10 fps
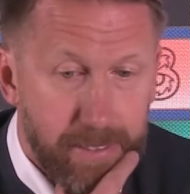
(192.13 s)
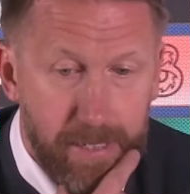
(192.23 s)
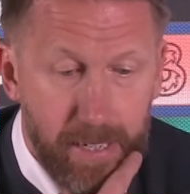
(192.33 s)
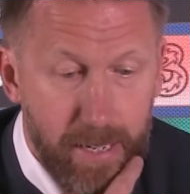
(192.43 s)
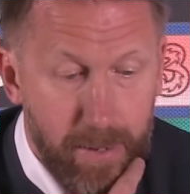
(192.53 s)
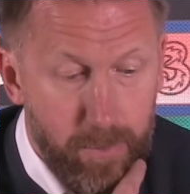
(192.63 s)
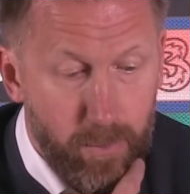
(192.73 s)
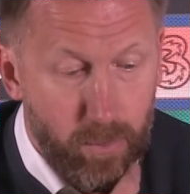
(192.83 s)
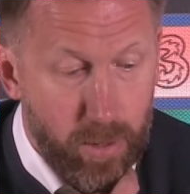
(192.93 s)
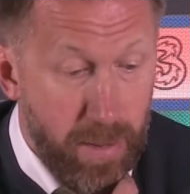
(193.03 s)

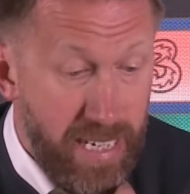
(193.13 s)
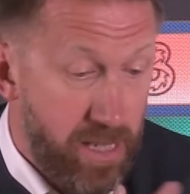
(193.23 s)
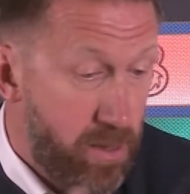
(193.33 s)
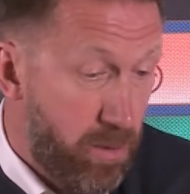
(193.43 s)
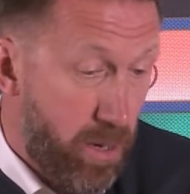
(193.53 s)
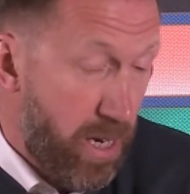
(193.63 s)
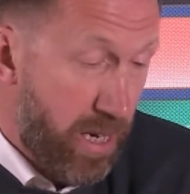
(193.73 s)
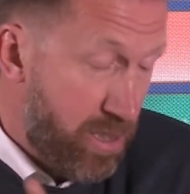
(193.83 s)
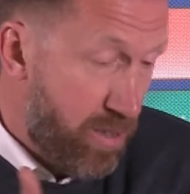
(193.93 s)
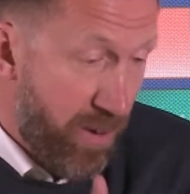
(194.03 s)
With Mason,
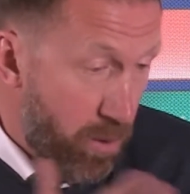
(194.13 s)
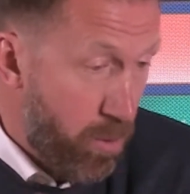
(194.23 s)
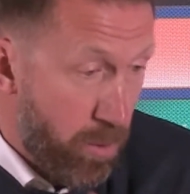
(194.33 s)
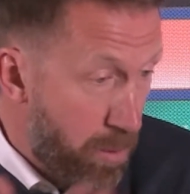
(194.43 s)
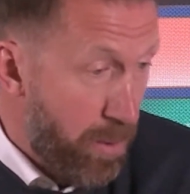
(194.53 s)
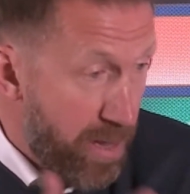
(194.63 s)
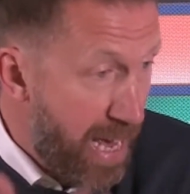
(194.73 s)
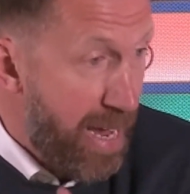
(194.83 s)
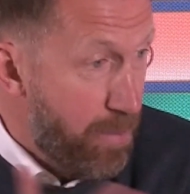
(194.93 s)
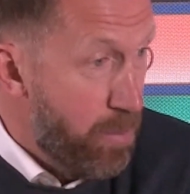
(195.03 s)
I just felt that we were
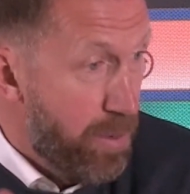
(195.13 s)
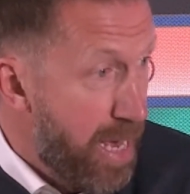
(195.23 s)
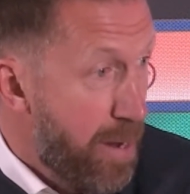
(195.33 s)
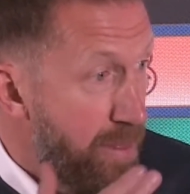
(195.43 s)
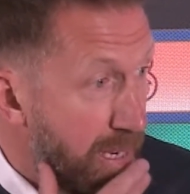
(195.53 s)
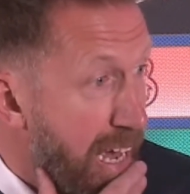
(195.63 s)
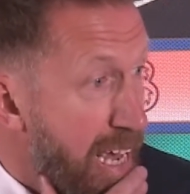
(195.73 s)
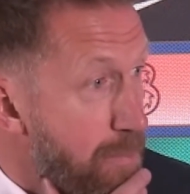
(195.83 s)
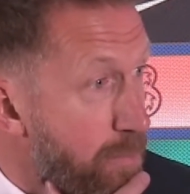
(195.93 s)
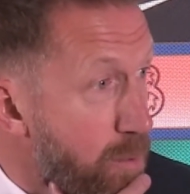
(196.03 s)
there in the
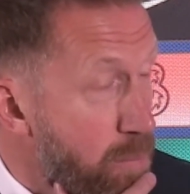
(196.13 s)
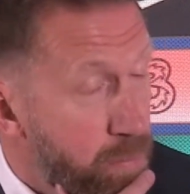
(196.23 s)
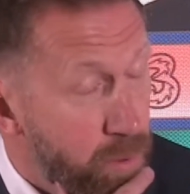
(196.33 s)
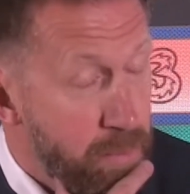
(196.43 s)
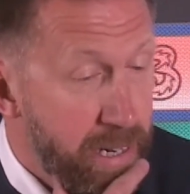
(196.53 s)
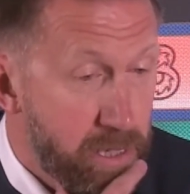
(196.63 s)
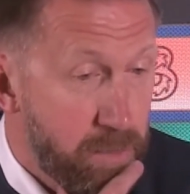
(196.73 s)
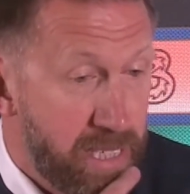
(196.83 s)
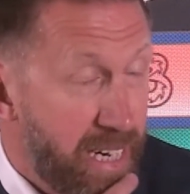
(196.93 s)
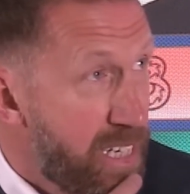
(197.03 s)
game. We'd made
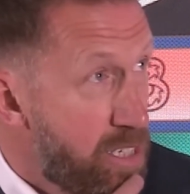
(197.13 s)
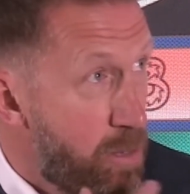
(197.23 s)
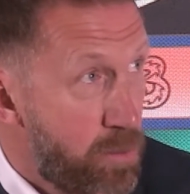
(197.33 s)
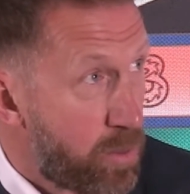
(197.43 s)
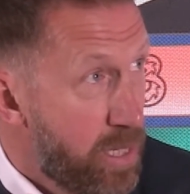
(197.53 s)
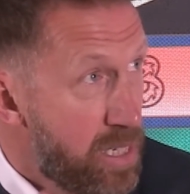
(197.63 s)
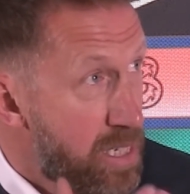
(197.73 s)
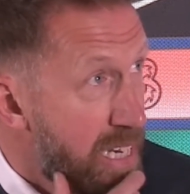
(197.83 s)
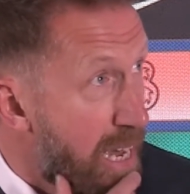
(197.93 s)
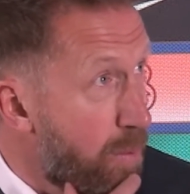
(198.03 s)
some attacking subs, wanted to
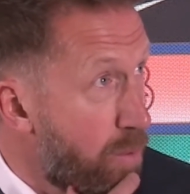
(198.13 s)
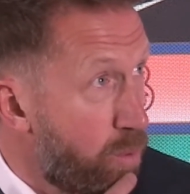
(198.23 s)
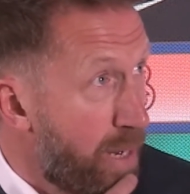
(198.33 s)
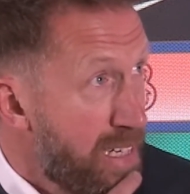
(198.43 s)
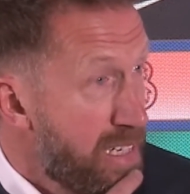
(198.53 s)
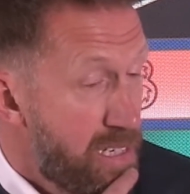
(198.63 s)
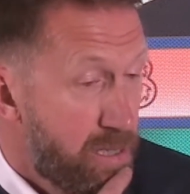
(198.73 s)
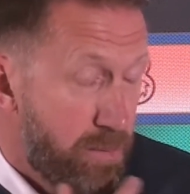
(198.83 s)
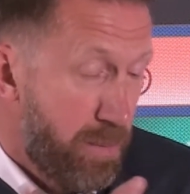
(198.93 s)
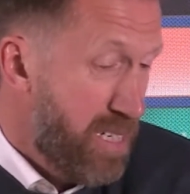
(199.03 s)
see how it all landed.
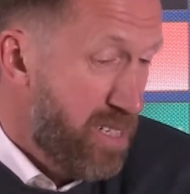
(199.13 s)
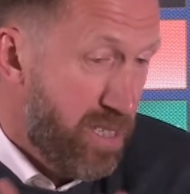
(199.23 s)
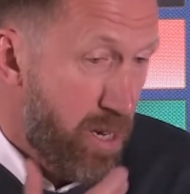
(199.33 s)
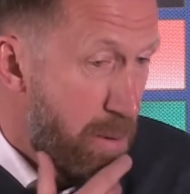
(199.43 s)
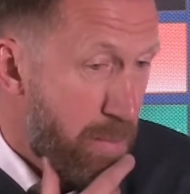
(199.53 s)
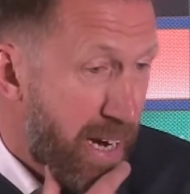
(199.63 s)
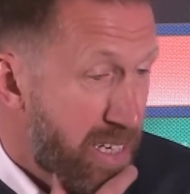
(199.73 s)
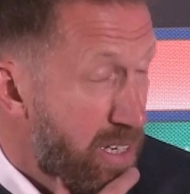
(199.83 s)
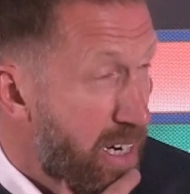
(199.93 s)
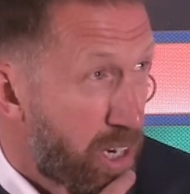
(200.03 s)
Mason's coming back,
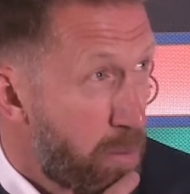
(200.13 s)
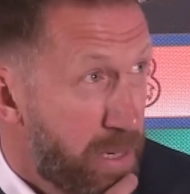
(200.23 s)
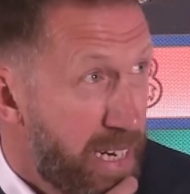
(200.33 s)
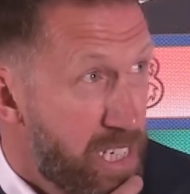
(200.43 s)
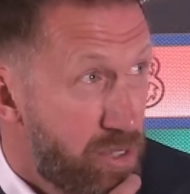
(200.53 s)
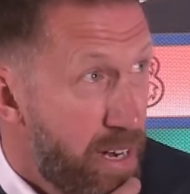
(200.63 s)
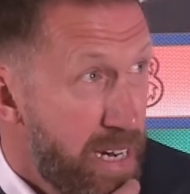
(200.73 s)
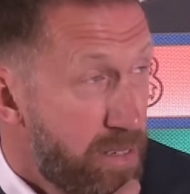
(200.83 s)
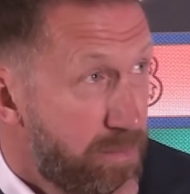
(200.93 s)
he's only had a couple of days training.